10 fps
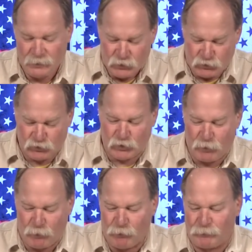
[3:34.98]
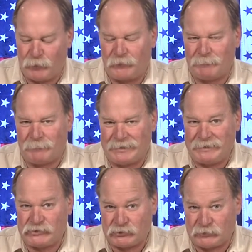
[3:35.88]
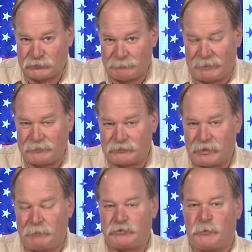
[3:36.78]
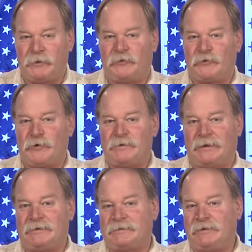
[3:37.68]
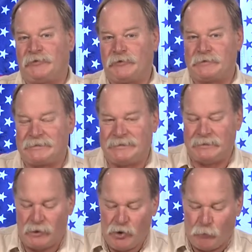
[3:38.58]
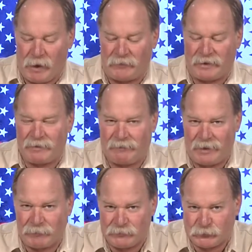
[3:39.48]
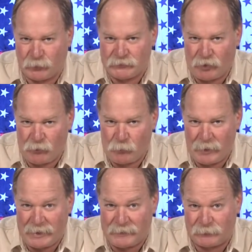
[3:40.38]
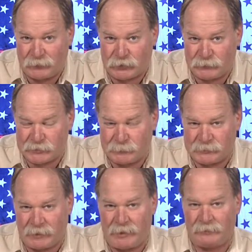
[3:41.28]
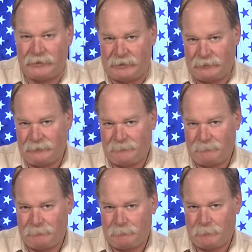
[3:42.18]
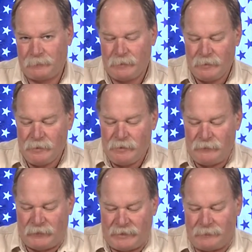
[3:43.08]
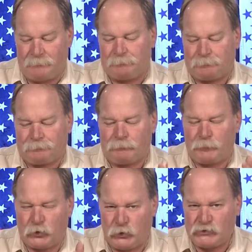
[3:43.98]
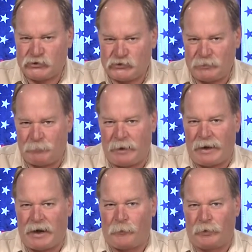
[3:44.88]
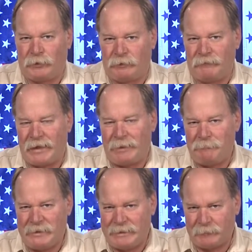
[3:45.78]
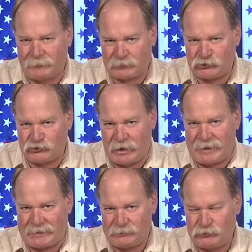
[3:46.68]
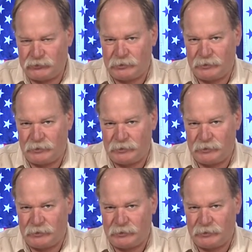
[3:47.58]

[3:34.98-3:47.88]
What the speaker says: took over the money system on December 23rd, 1913, while the Congress was away for the Christmas holiday, the purchasing power of that medium of exchange